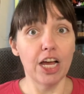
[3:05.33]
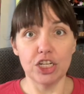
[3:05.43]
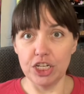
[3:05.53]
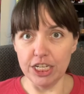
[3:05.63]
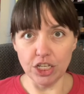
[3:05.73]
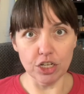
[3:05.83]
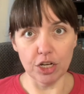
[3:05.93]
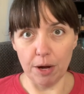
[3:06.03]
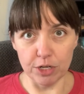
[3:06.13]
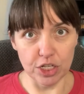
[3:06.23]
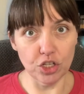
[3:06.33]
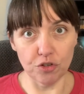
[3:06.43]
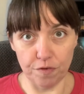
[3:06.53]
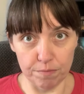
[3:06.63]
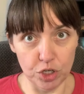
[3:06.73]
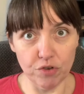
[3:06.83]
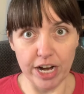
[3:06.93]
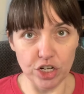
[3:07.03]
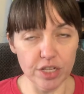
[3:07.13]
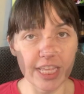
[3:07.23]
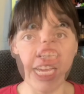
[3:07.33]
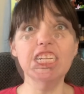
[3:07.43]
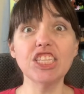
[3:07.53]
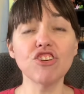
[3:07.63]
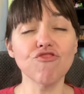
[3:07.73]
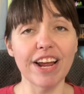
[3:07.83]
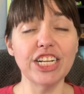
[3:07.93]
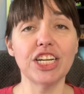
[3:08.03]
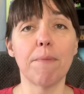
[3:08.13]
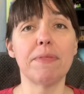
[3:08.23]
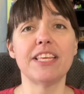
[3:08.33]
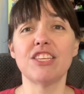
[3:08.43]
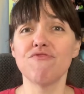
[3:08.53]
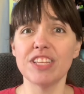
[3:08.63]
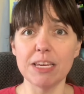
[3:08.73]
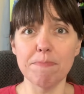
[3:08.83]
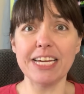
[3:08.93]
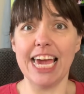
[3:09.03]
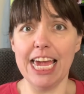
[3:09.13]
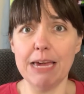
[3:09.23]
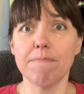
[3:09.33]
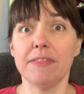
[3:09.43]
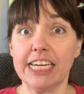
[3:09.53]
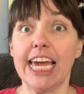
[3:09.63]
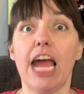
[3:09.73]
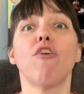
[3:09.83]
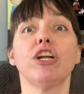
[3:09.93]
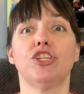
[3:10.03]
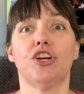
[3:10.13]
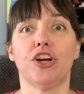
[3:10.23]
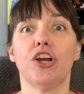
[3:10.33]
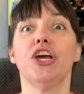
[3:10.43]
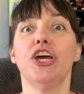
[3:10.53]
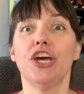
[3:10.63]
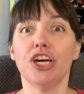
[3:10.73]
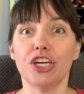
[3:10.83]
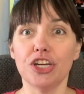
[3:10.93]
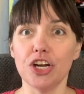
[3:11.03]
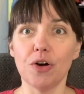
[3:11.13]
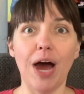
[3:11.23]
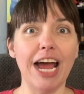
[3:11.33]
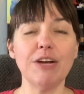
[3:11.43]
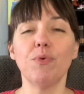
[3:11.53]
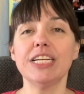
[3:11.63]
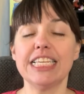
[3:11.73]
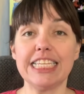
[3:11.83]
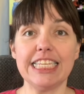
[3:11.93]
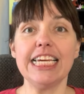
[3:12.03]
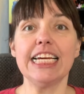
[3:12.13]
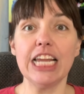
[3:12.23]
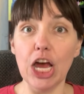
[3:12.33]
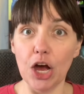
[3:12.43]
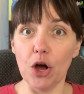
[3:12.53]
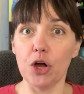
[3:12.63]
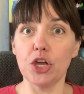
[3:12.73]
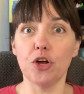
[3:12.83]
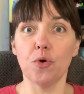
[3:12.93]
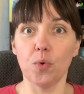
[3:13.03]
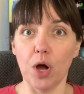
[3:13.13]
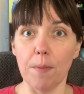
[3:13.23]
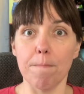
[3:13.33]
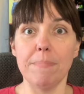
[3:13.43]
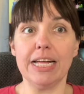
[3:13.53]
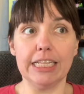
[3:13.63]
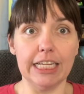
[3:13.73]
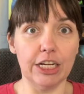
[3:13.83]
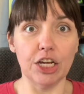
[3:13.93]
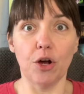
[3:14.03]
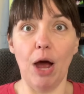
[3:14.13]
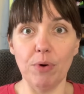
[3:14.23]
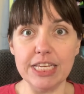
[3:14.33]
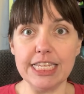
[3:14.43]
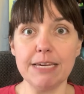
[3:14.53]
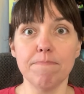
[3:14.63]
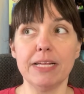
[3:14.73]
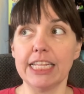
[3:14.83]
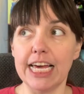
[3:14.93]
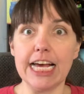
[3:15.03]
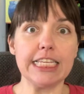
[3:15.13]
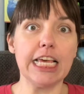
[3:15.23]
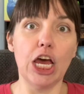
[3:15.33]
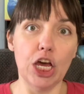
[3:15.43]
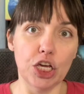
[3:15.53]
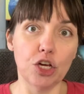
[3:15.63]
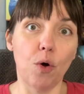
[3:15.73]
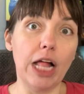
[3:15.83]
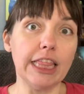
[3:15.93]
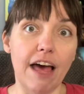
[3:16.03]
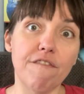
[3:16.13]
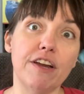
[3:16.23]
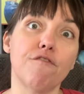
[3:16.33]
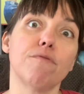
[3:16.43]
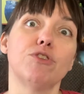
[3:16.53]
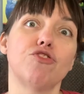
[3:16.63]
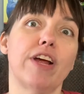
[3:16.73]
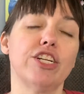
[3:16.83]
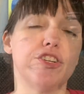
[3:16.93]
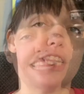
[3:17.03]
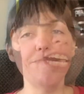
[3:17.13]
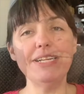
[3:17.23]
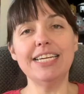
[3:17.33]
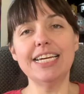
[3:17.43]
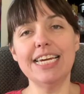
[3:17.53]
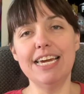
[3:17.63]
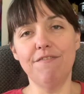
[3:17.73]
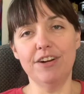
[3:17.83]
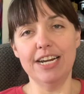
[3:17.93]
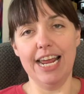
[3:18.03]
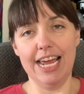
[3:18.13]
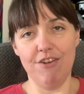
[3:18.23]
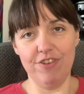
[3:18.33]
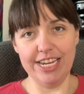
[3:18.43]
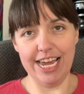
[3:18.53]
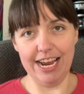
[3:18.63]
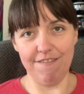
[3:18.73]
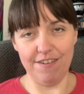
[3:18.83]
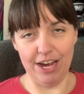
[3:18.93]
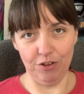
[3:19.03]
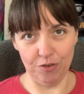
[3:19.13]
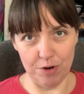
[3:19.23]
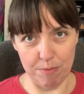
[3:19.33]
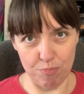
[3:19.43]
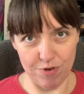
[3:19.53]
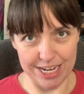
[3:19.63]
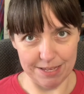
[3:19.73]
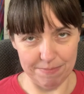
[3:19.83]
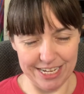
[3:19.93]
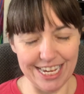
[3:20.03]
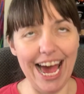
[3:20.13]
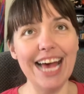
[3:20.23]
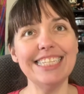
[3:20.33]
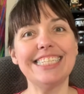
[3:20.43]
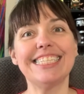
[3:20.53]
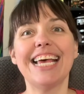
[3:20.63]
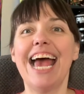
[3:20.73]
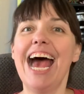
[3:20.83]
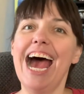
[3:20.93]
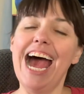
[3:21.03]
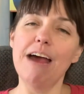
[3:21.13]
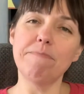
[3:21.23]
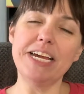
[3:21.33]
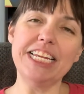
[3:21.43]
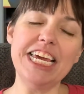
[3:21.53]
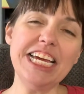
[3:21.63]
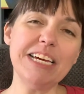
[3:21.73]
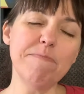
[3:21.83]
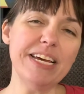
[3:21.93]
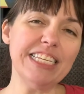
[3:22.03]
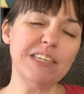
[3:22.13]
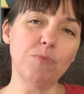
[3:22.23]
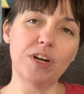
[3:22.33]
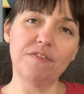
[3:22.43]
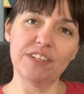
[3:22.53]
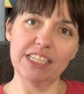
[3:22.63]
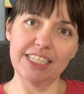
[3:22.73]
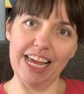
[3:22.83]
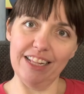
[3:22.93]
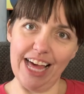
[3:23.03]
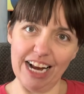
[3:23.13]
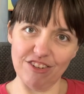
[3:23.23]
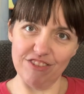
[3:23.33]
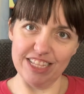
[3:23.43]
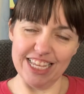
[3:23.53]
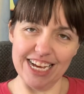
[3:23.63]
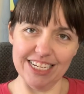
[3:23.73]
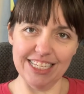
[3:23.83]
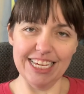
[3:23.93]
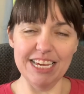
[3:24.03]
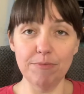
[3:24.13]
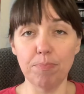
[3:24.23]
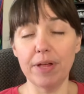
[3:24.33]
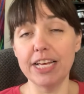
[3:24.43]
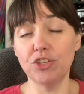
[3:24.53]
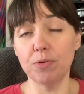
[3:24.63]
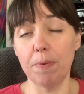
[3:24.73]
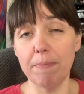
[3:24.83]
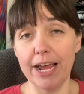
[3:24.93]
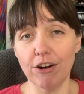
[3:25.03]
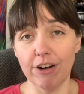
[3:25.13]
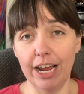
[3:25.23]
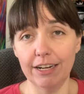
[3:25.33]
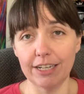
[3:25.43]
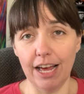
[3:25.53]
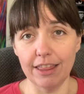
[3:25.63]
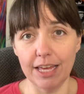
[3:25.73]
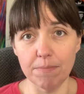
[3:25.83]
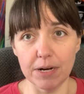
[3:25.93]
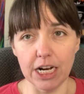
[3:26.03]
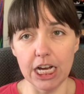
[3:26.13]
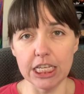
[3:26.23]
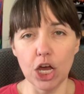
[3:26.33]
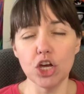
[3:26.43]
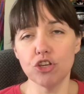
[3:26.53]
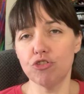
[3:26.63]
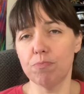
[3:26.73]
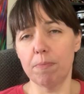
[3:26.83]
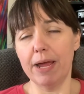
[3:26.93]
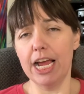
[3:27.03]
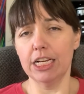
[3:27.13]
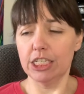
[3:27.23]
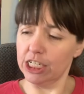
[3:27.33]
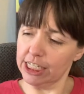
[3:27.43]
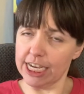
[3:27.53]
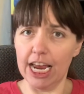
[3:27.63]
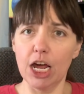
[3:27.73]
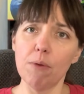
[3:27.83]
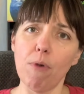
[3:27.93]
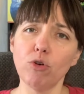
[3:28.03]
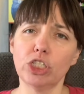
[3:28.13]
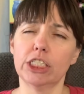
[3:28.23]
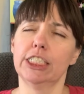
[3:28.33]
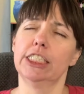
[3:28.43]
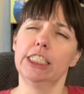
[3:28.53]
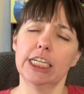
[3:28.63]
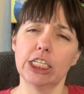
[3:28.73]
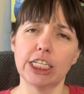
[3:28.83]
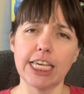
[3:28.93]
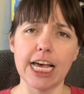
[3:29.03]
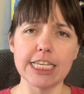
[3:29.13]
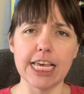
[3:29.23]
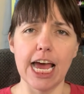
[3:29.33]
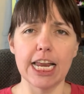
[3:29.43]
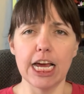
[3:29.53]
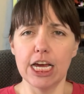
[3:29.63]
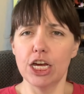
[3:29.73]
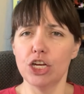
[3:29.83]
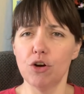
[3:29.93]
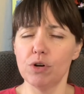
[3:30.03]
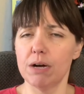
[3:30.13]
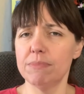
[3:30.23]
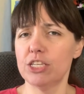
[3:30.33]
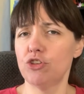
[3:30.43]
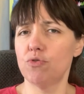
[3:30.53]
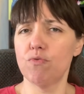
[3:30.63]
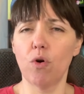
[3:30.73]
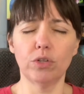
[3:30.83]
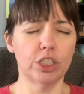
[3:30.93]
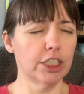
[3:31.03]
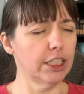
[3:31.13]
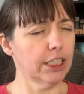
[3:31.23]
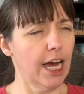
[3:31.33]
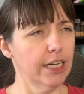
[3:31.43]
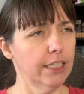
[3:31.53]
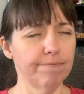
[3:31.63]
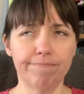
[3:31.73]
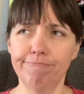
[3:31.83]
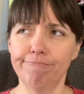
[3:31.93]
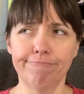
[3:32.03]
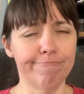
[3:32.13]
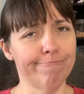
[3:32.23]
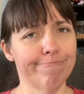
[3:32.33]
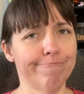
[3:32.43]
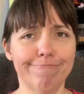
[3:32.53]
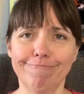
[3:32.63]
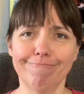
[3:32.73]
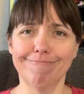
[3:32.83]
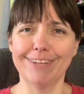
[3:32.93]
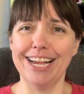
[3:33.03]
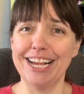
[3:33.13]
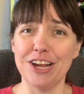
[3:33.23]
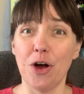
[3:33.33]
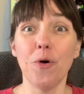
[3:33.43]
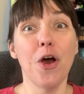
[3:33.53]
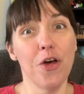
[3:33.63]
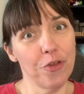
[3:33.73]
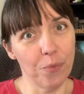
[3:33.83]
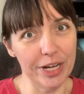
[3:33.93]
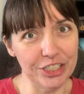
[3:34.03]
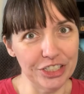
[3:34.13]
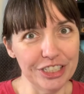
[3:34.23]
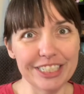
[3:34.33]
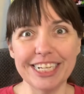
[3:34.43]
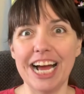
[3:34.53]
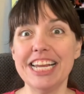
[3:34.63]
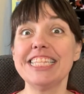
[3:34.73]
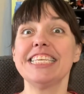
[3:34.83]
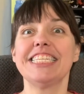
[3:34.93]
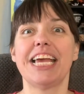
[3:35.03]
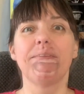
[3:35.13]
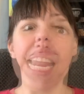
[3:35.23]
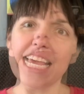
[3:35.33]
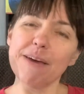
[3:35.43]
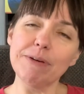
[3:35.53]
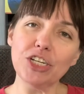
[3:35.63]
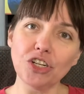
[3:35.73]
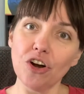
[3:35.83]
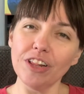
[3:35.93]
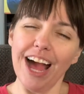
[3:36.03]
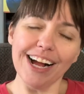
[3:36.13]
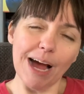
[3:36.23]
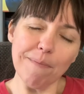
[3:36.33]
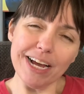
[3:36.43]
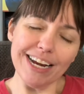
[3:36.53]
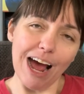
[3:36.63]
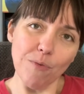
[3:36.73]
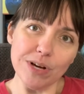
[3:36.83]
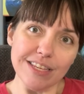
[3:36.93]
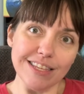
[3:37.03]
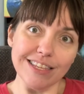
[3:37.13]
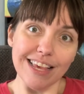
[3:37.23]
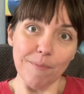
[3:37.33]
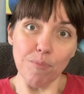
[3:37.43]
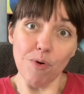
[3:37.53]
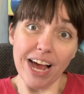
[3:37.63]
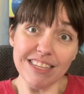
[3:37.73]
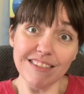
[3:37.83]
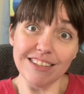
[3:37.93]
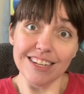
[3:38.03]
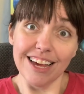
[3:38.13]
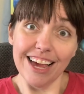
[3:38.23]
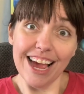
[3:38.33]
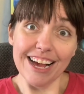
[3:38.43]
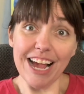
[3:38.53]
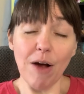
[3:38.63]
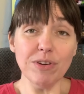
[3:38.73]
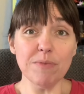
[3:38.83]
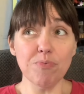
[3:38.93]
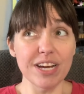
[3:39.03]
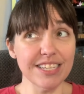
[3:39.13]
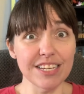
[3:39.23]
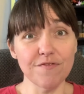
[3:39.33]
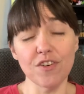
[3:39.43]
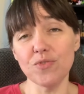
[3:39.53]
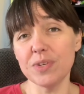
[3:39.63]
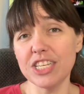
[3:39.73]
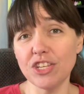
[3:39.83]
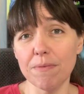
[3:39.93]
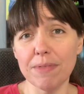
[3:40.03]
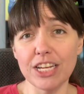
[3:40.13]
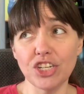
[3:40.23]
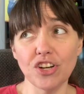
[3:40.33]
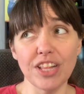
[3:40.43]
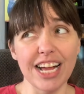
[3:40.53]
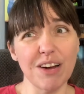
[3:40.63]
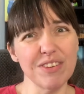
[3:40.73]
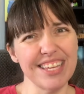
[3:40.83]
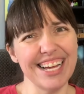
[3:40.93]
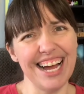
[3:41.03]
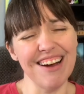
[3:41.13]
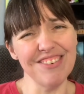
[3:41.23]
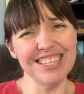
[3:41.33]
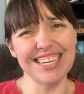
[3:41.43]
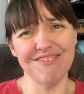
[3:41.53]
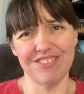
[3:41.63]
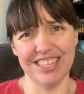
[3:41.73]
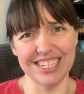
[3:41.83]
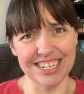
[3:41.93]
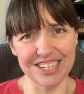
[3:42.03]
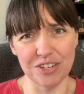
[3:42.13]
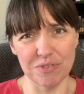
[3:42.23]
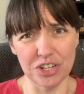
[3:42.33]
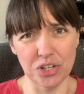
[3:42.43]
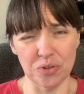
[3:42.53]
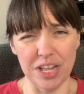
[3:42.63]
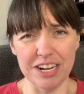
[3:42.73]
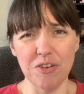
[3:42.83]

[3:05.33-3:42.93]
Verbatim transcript: She's, you know, from Stranger Things. She does a great job in this and really became the character. You know, I wasn't seeing, you know, Millie. You know, I wasn't seeing Millie as, you know, 11 from Stranger Things. Let me tell you, even Henry Cavill impressed me. Yes, I mean, he can be somewhat of a stale actor in things. He plays Superman great, I think, because Superman's just kind of emotionless, and he just has that, you know, comes into a role and just kind of, you know, The Witcher, kind of the same thing. Him and Sherlock, I mean, I was impressed. I was impressed, because first when I saw him as Sherlock, I was like, how is he really going to do a Sherlock?